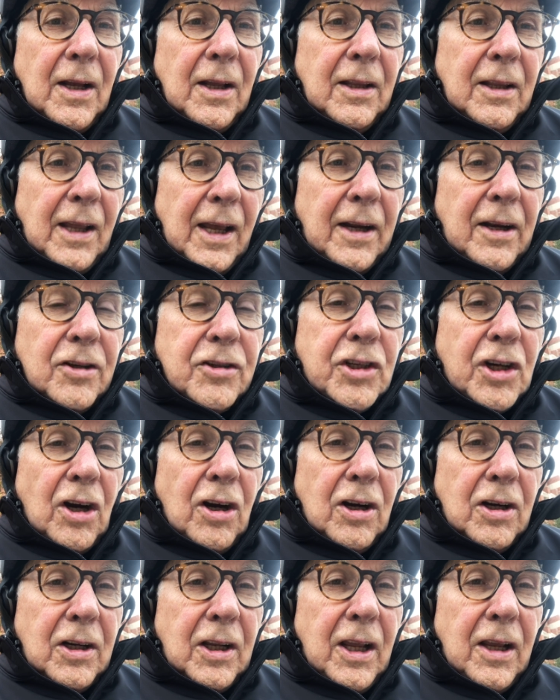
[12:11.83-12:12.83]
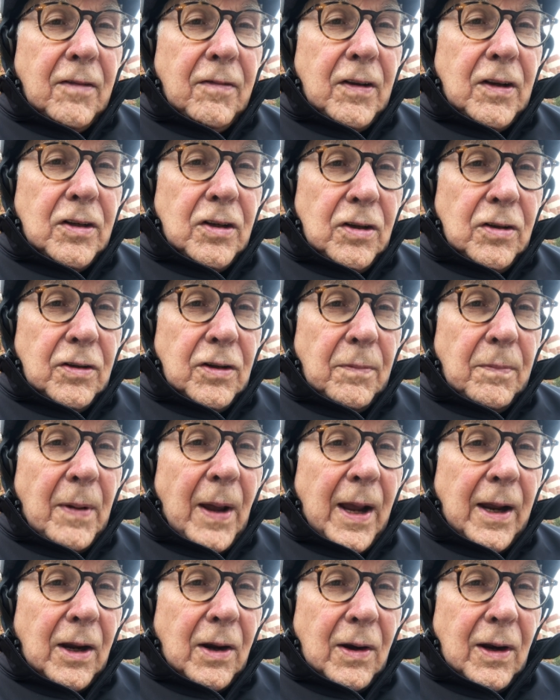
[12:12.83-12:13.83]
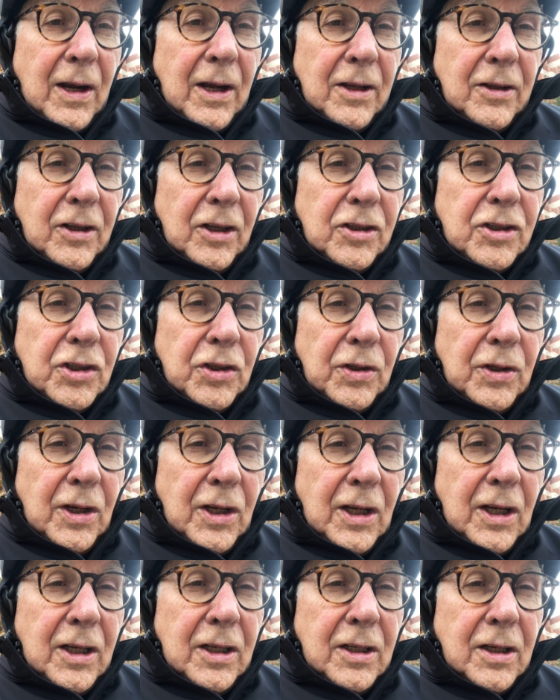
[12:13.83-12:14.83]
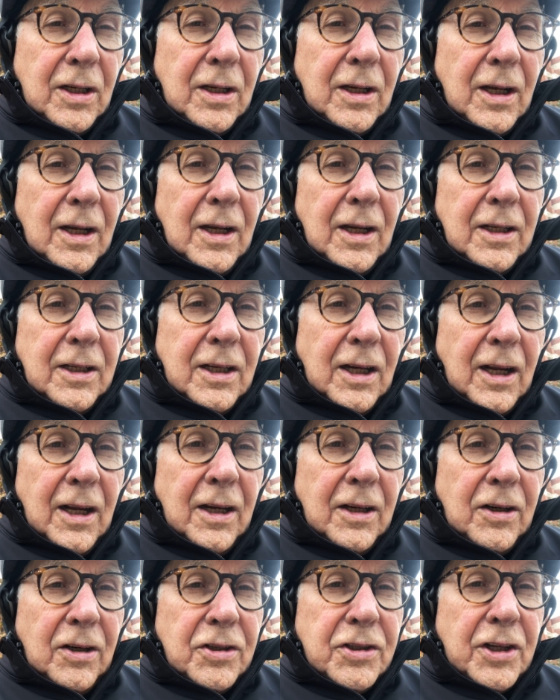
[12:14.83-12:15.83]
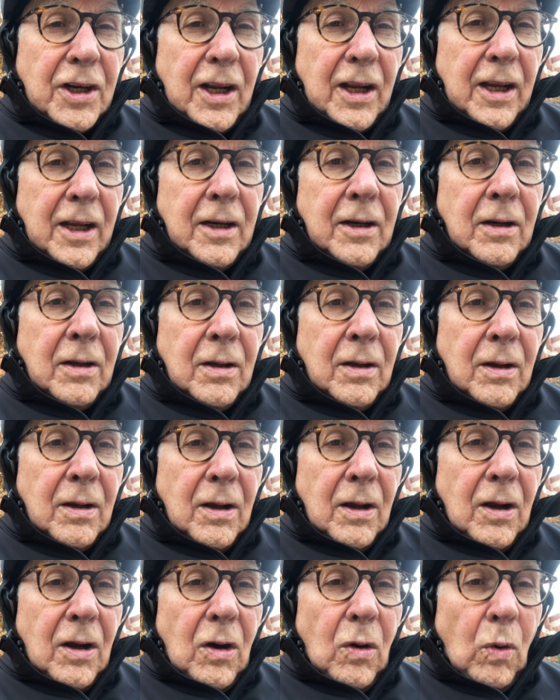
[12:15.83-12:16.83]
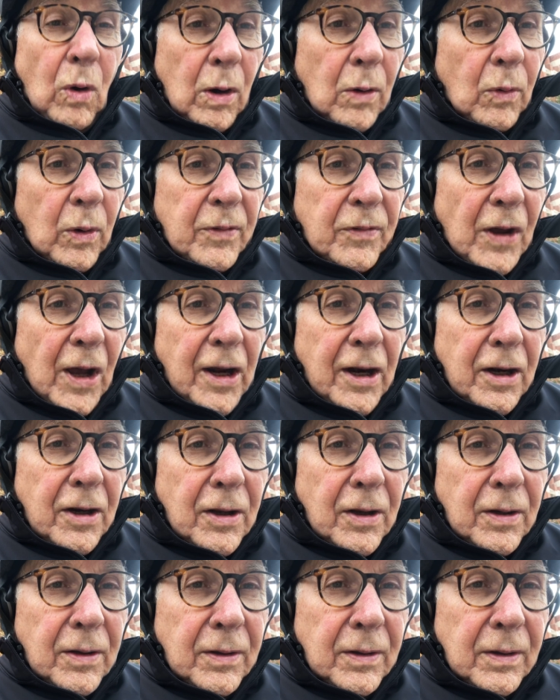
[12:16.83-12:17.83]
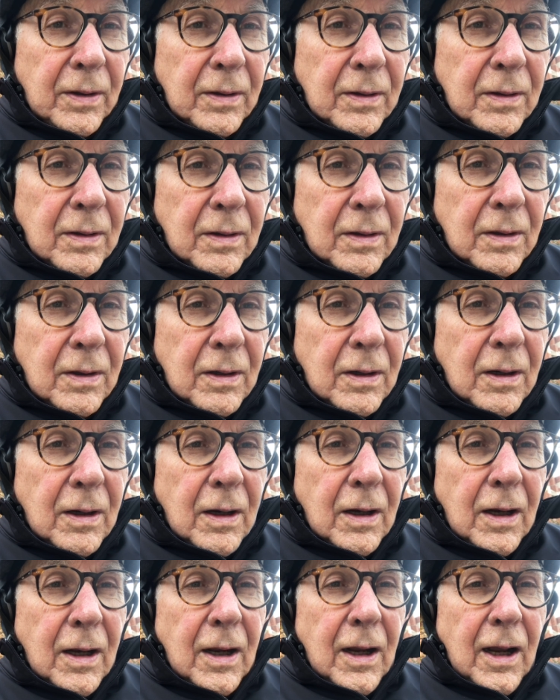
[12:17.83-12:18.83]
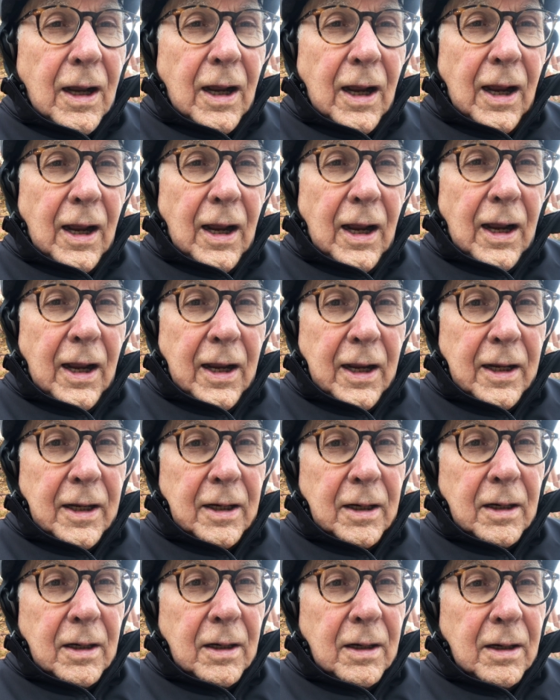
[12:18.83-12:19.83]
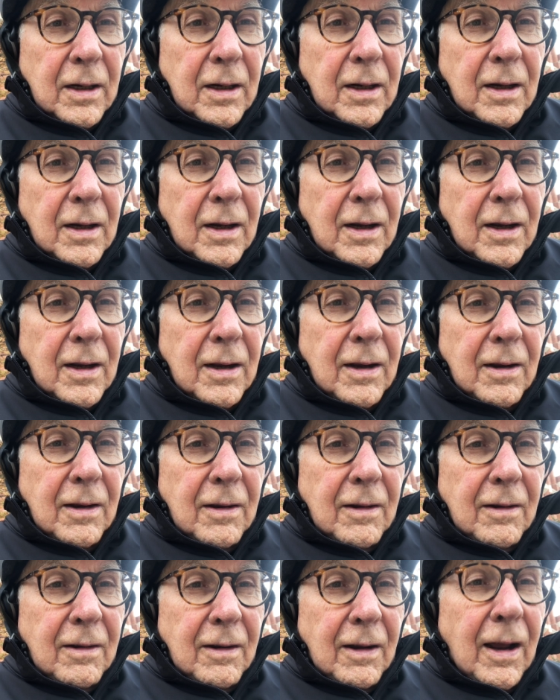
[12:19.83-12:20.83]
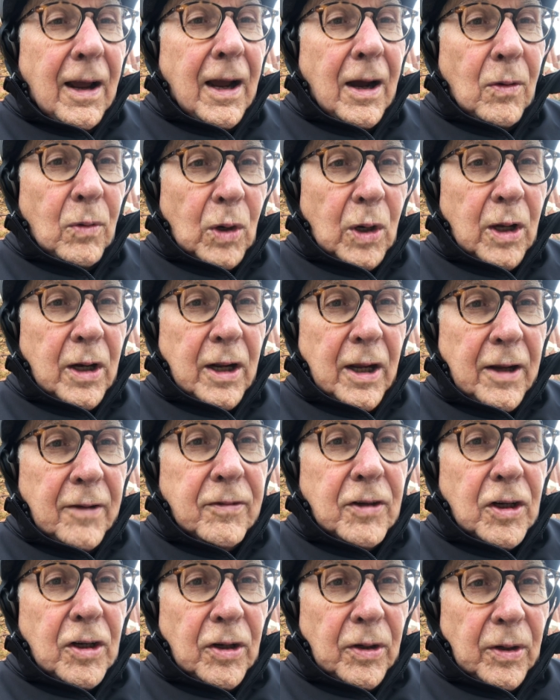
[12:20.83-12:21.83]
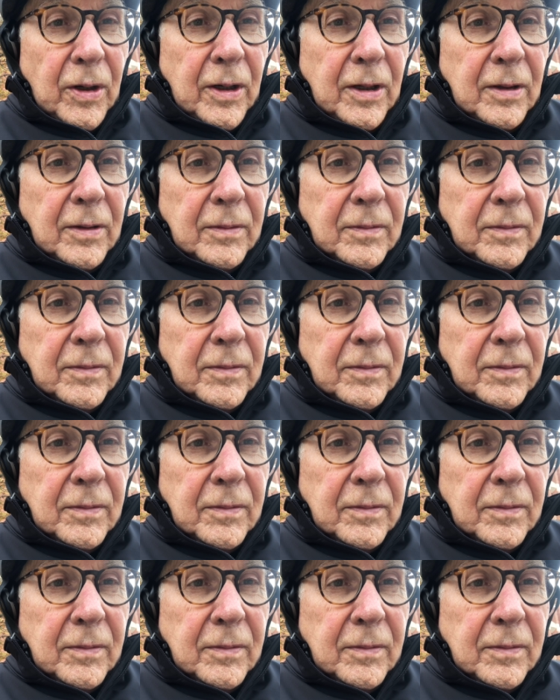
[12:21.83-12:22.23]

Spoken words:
That'll start giving you the background that you need to understand what we've got to do and how we're going to have to do it.